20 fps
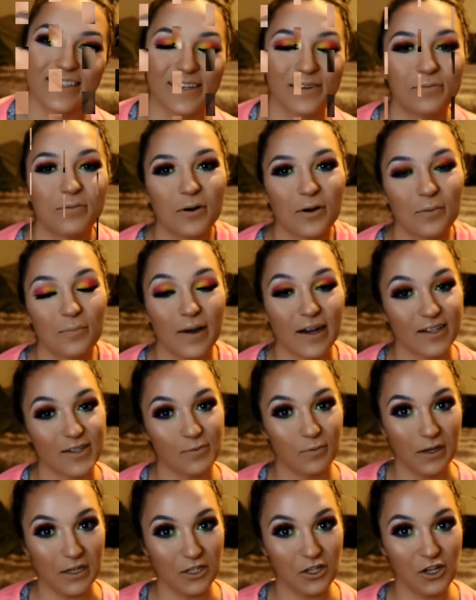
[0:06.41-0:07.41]
and welcome back to
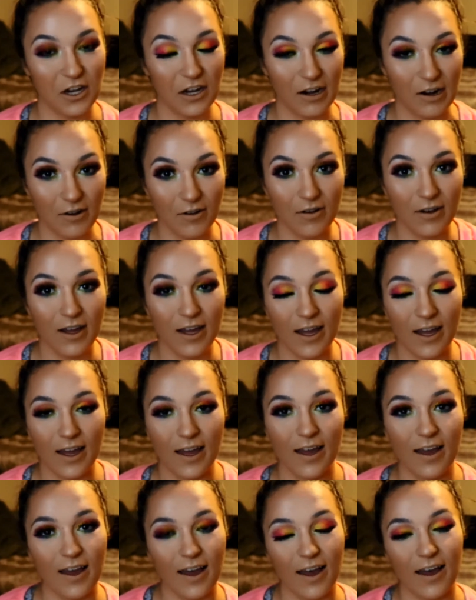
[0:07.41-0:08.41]
my channel.
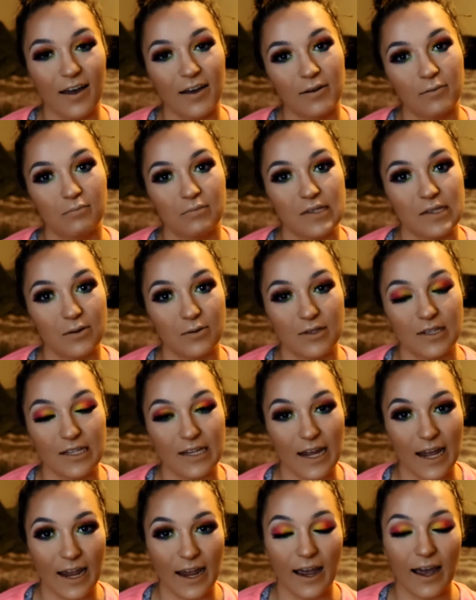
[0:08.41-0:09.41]
So
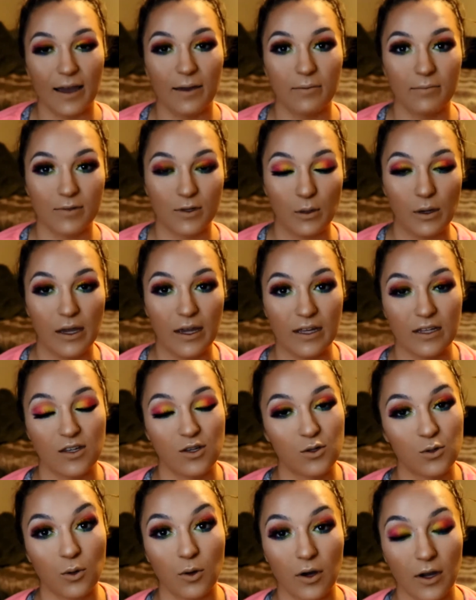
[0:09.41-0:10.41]
today I'm doing a
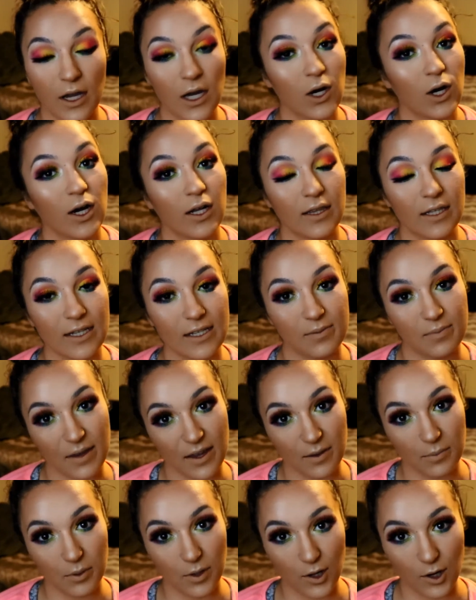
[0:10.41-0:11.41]
tutorial on this
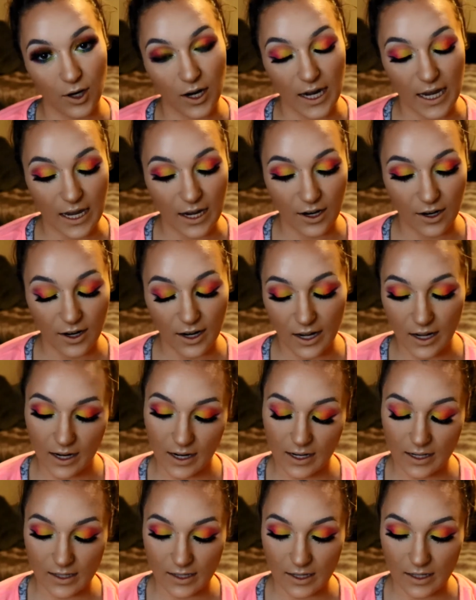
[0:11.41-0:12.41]
makeup look right here. It
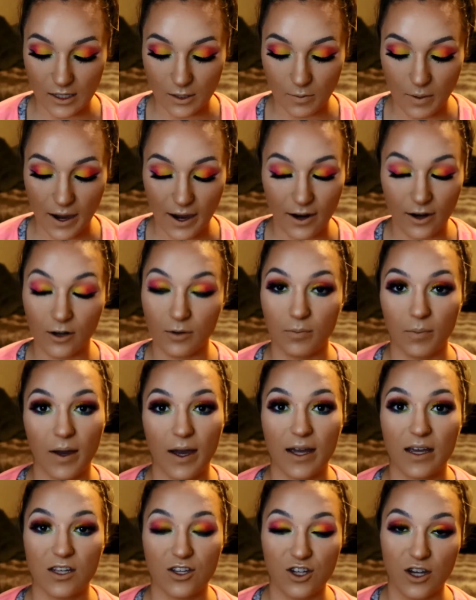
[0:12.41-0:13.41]
is inspired
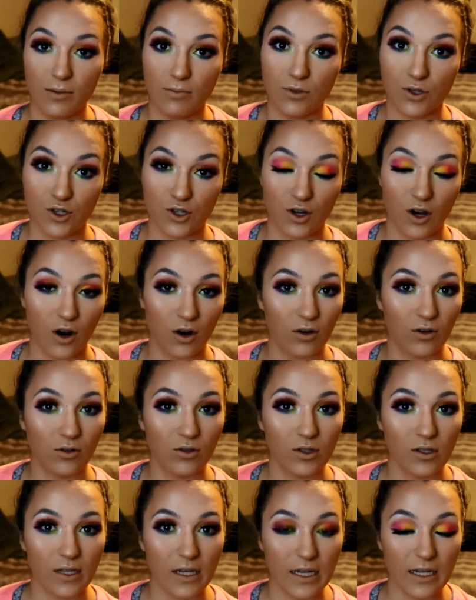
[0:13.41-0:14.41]
by James
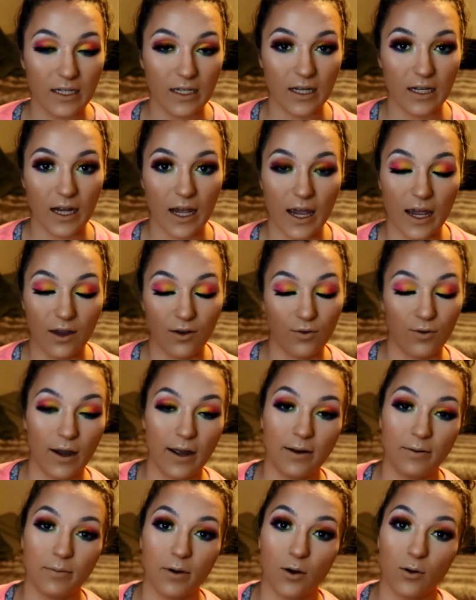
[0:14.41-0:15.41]
Charles. He did a
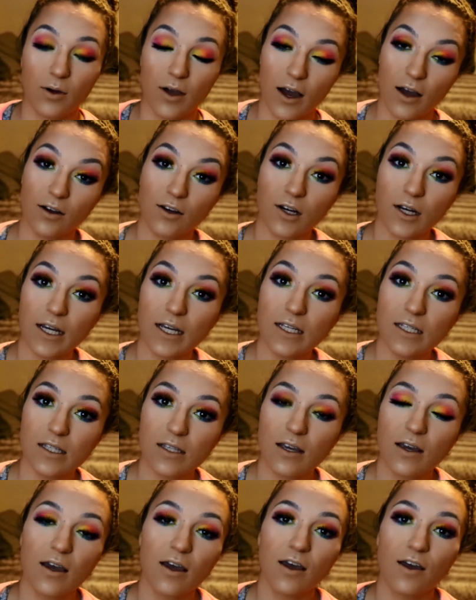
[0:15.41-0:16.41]
rainbow cut crease
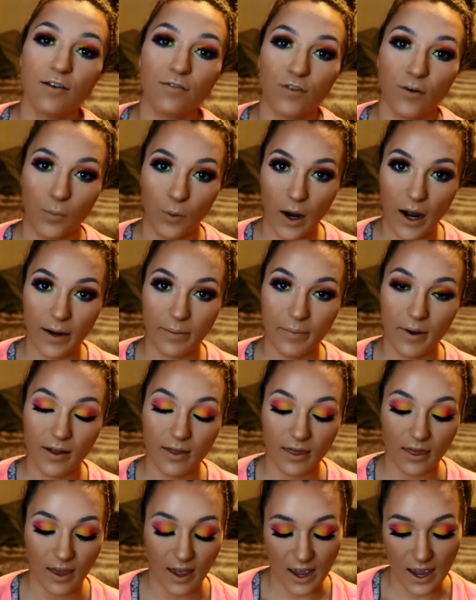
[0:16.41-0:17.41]
for Pride
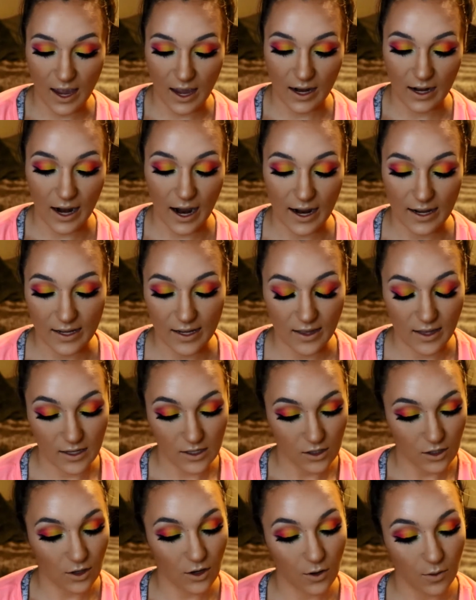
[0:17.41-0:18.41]
Month, and I did
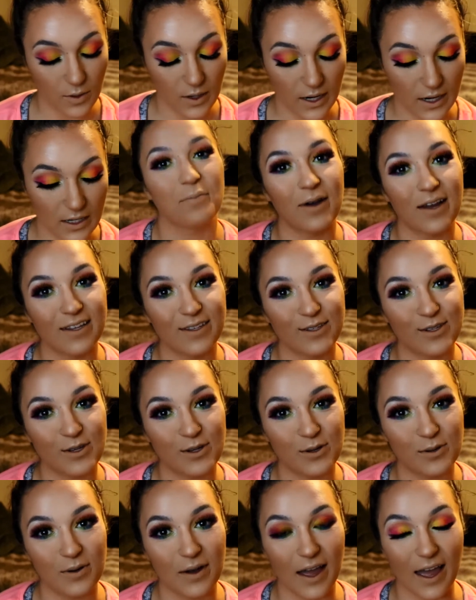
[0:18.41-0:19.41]
this look when I went
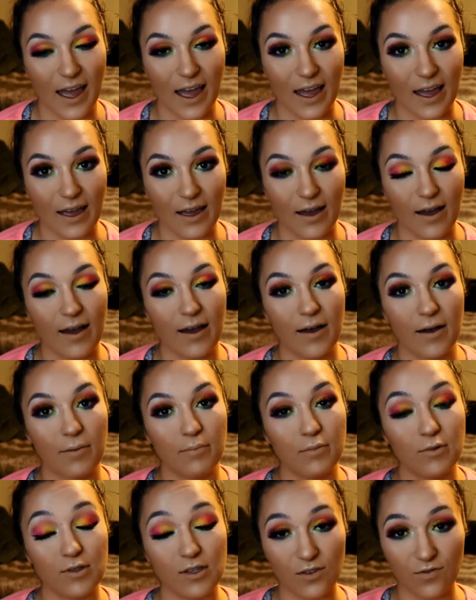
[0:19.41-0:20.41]
to a
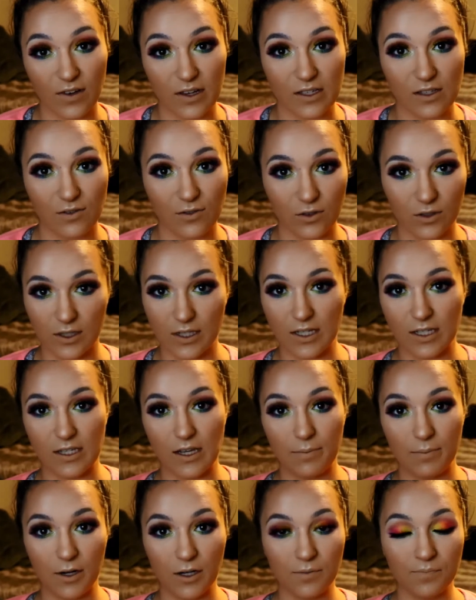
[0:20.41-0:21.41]
music festival this
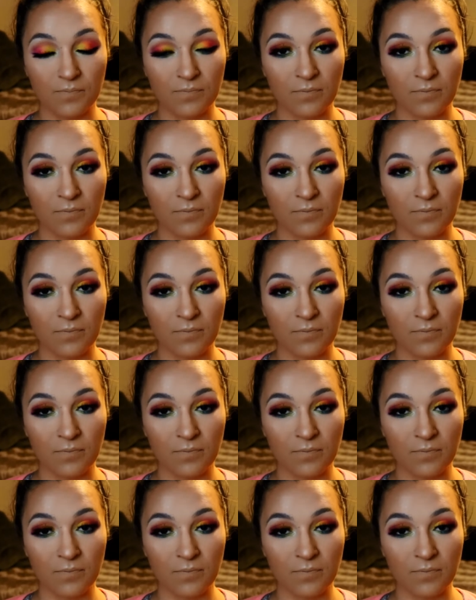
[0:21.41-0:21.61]
summer.